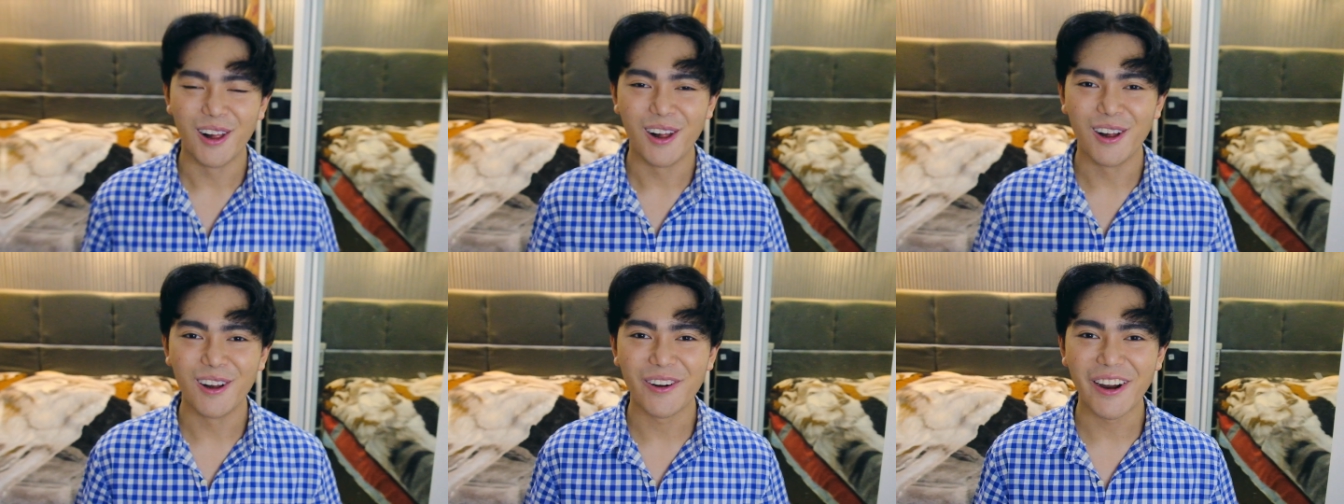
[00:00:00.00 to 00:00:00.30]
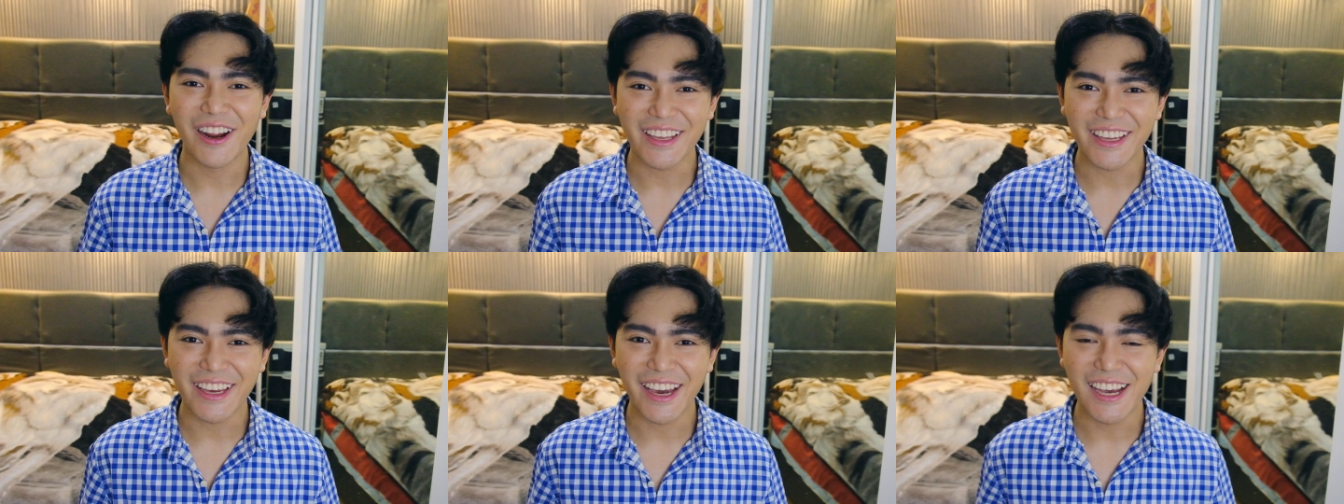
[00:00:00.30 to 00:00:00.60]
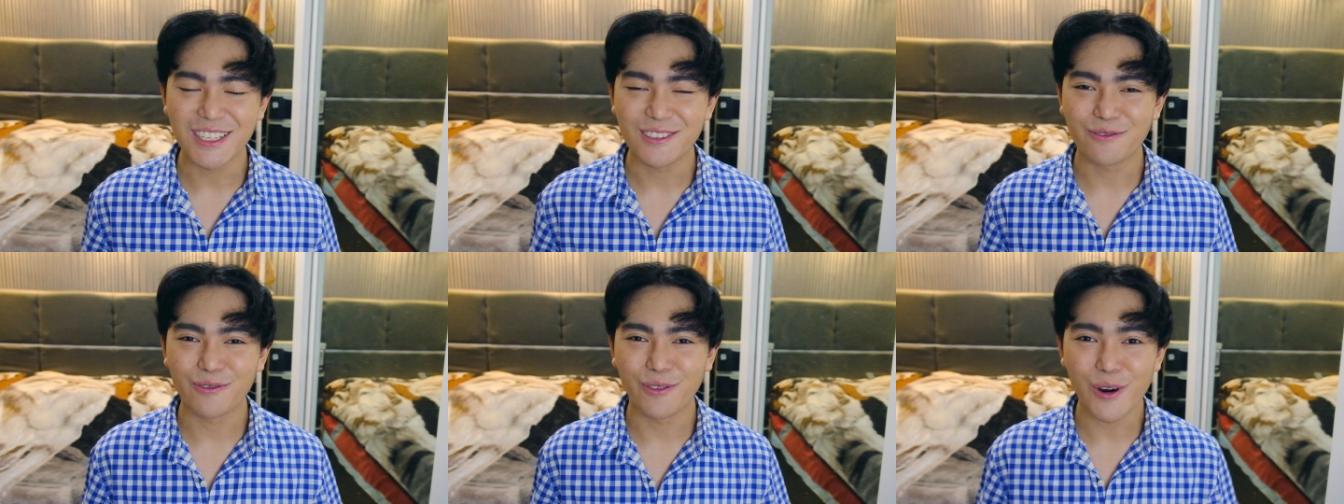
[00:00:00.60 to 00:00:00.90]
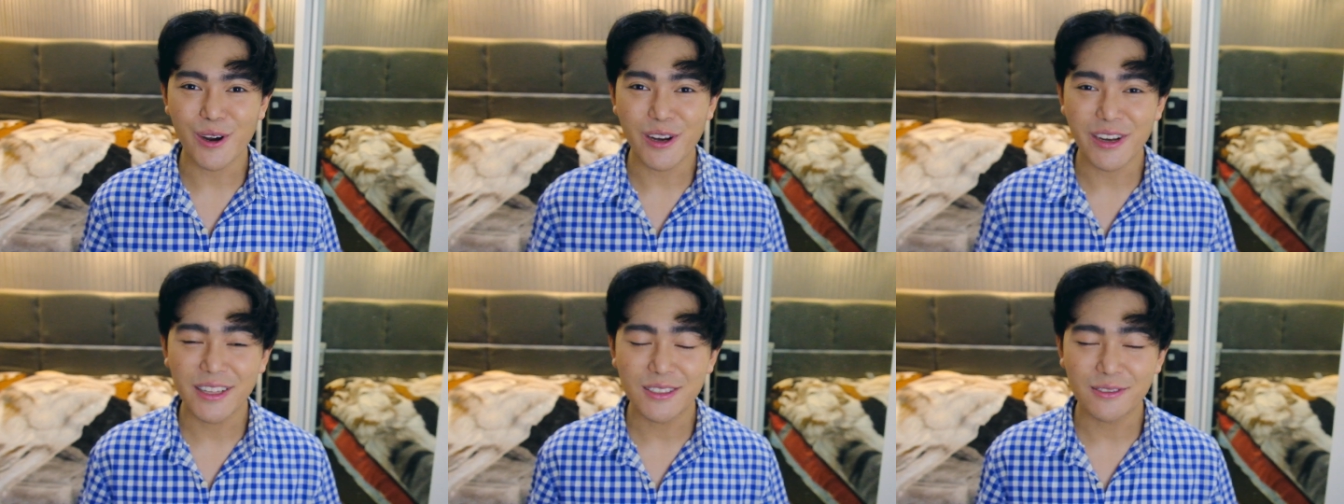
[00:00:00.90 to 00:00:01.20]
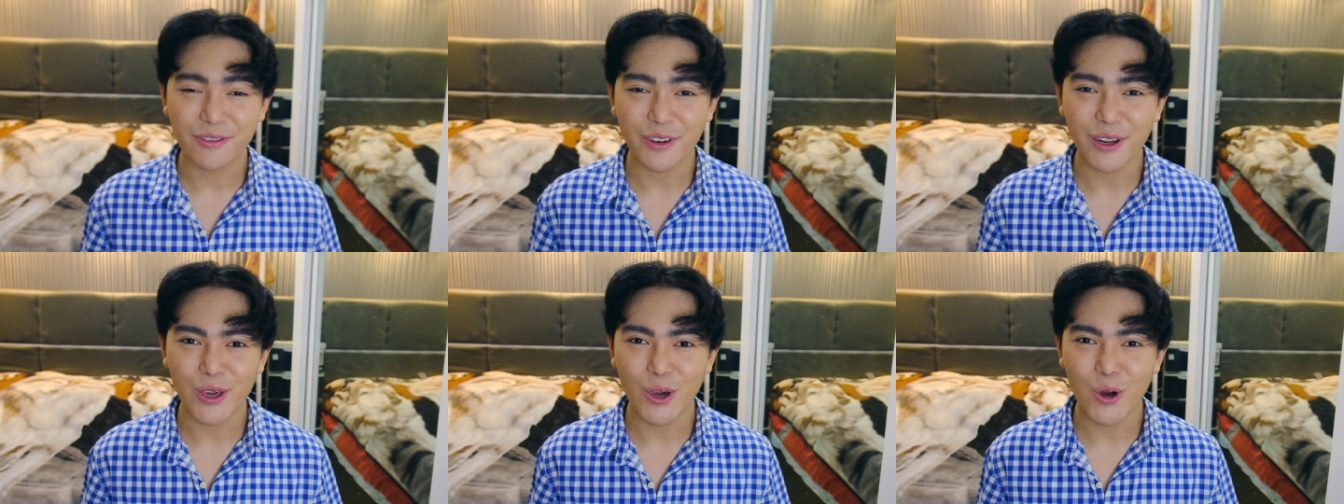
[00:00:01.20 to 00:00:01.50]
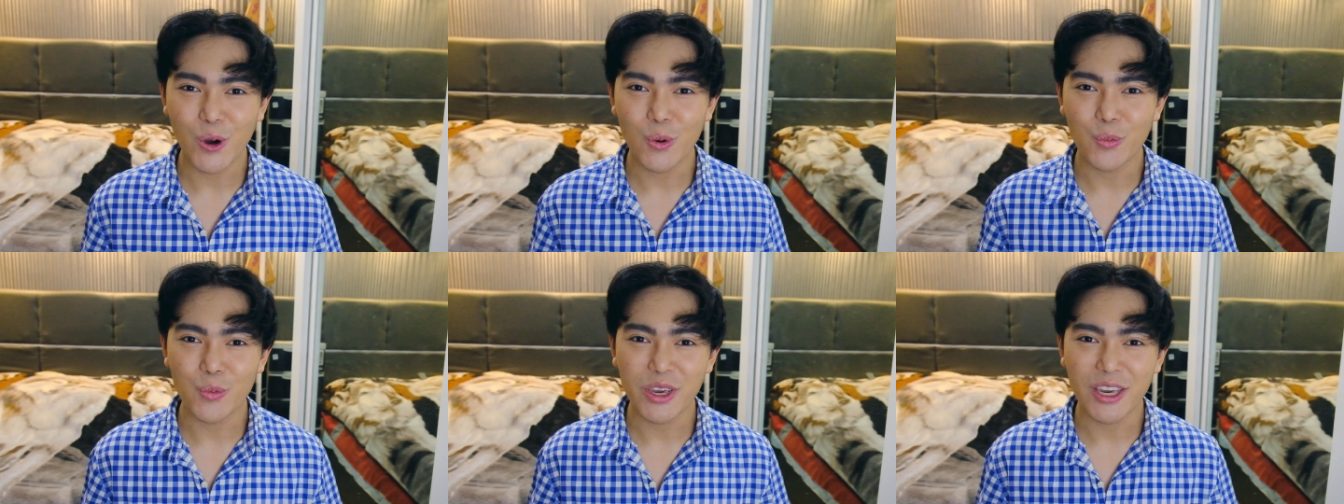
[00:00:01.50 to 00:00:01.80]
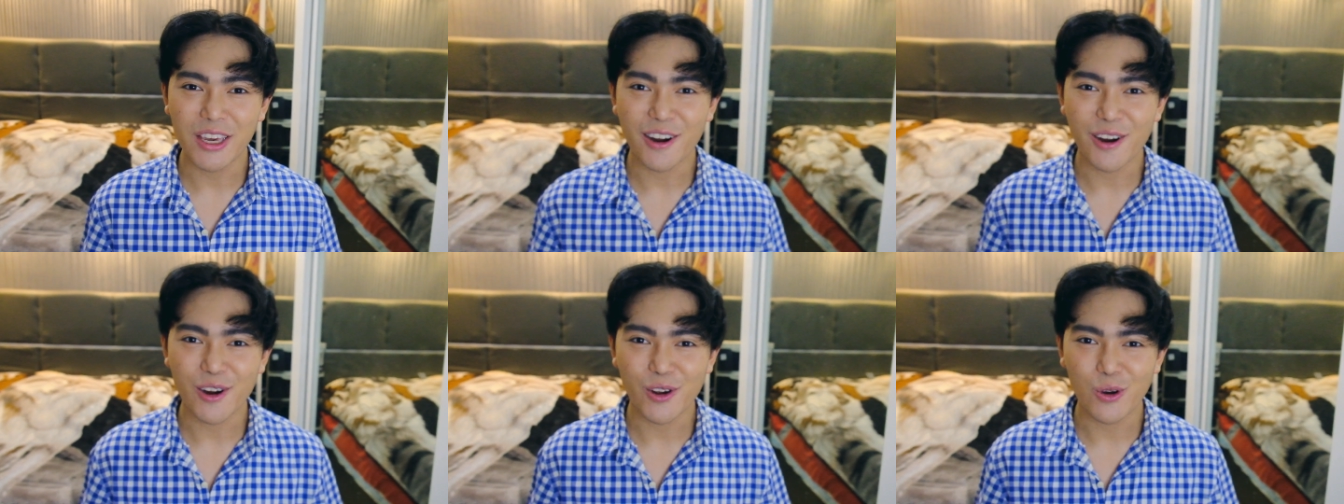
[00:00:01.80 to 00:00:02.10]
Alright guys, for this video,
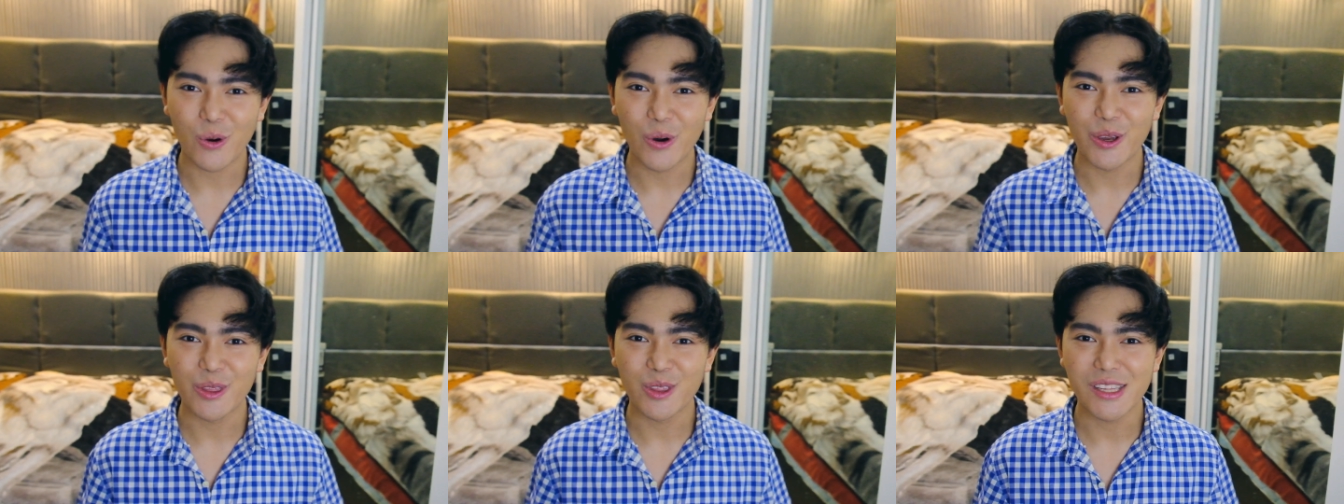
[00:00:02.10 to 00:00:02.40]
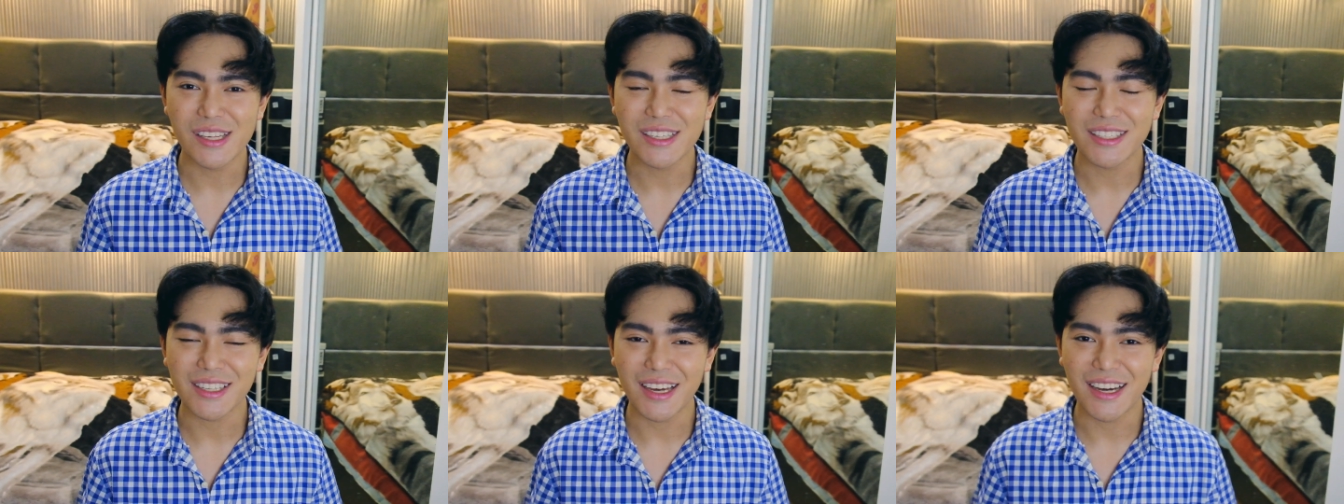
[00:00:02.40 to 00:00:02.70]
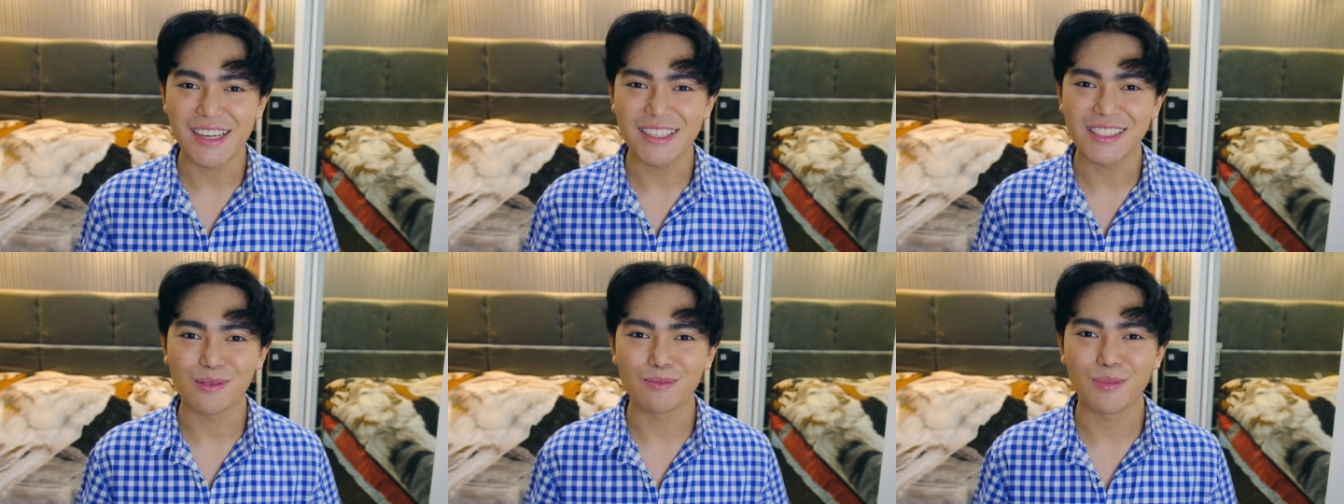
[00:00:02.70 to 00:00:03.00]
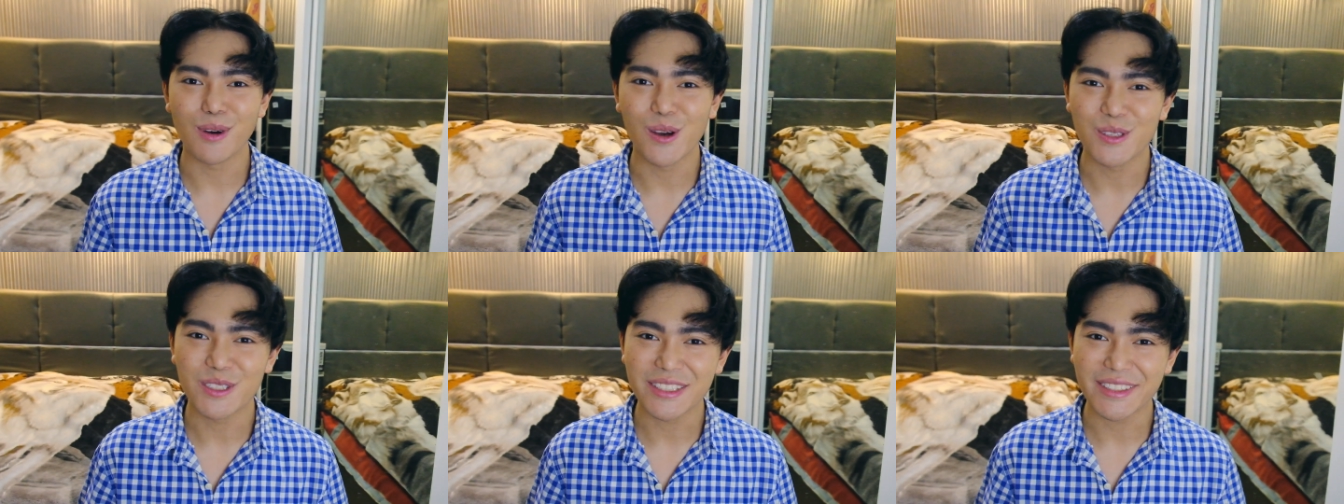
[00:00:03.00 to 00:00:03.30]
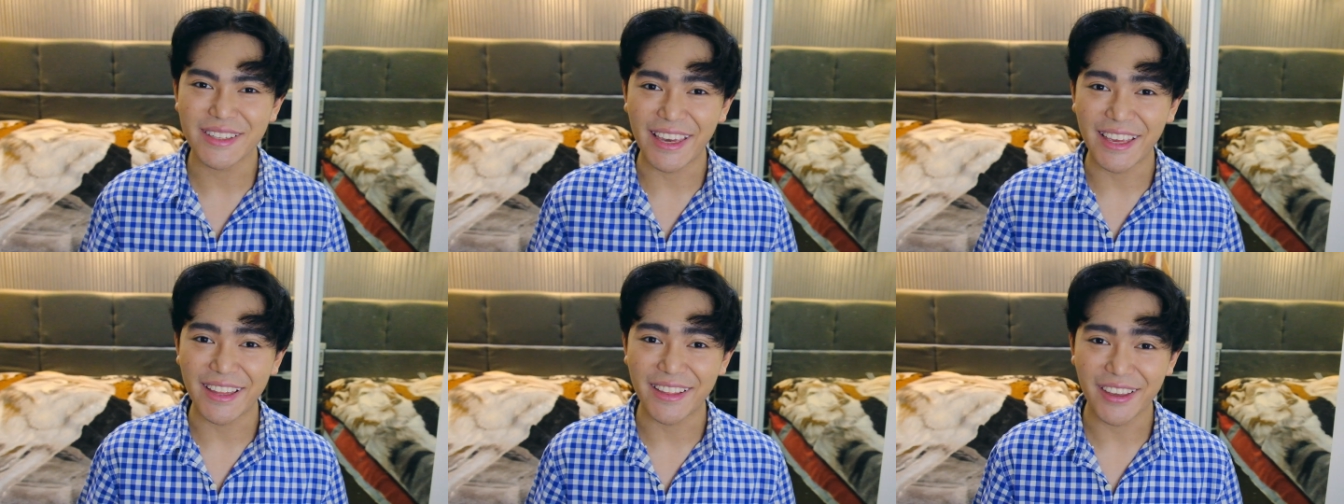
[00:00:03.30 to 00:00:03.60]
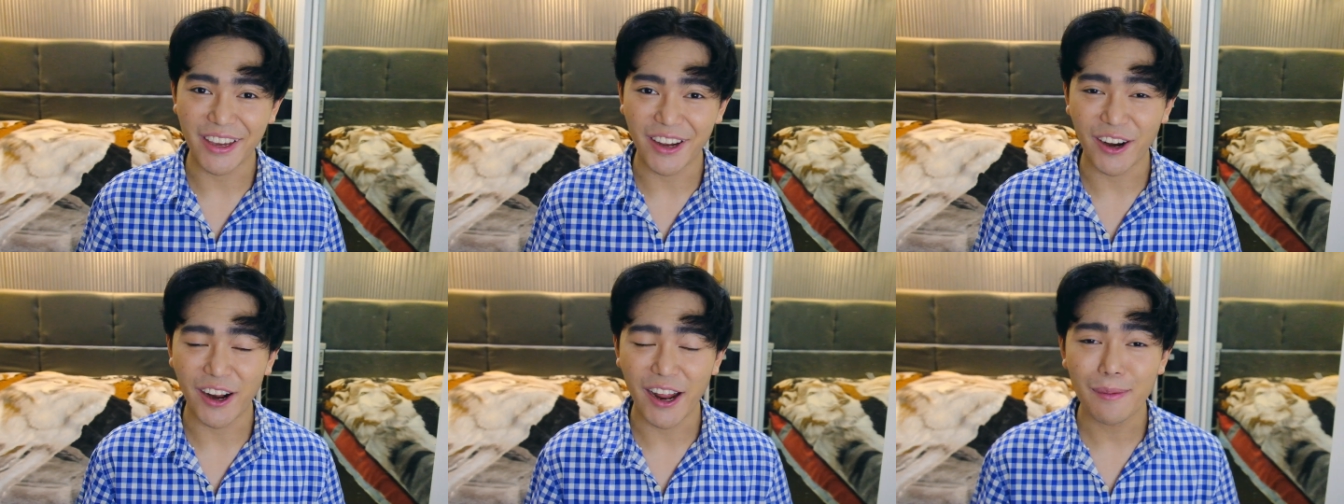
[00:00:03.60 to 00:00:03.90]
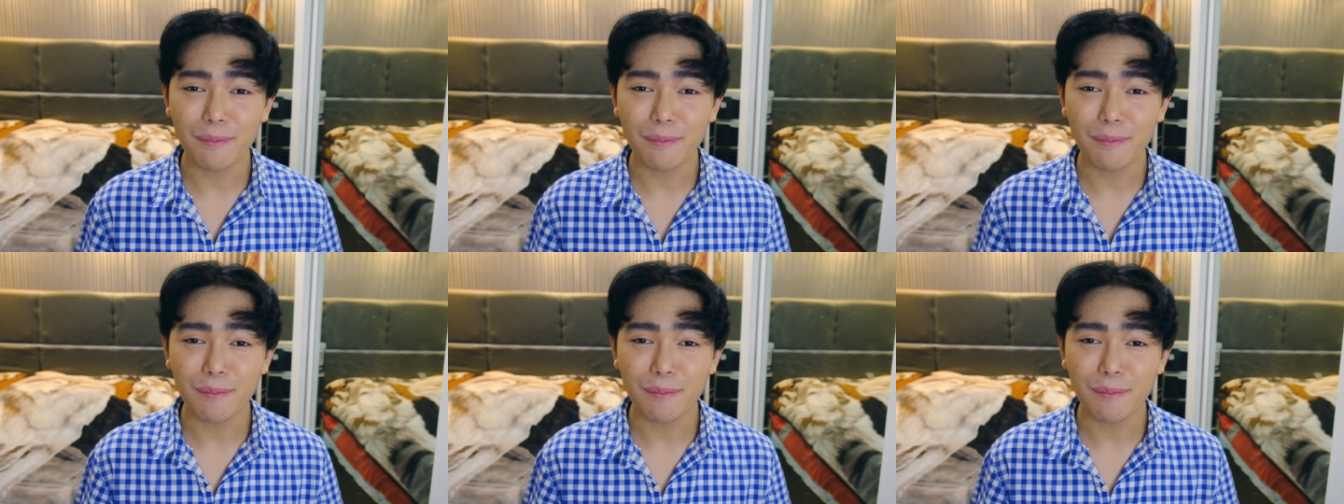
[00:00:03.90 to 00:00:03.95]
we are going to discuss about skincare.